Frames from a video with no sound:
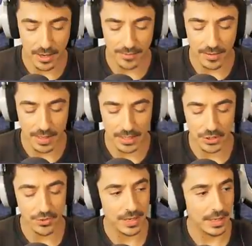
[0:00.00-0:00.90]
ivy
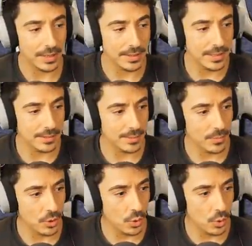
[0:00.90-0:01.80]
category again because there's some
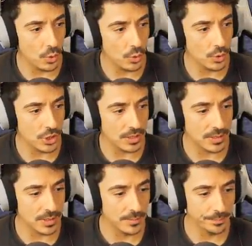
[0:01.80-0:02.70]

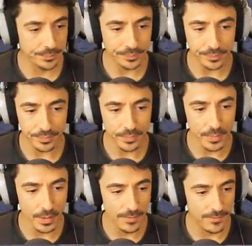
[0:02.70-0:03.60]
gorgeous
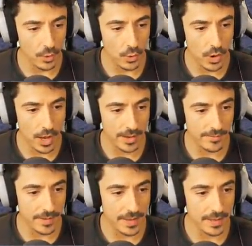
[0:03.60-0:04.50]
floor
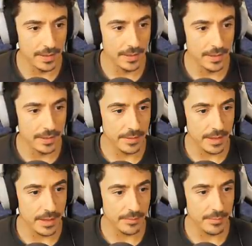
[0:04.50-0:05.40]
ivy
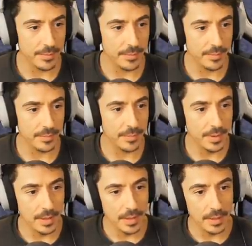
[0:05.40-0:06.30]
that I have
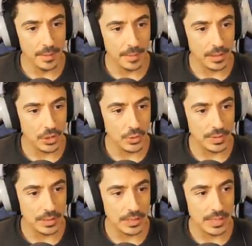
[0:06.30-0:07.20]
been
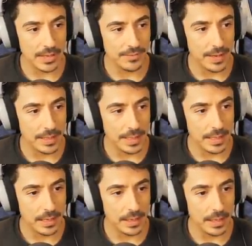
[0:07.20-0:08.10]
using to death lately.
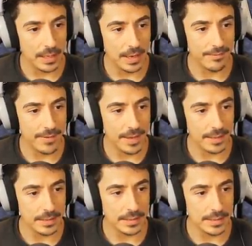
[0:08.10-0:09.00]
I love
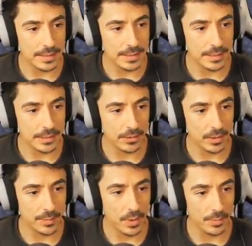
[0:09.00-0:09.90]
it. So I'm going
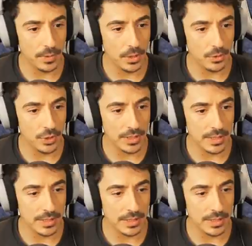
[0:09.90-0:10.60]
to pop you just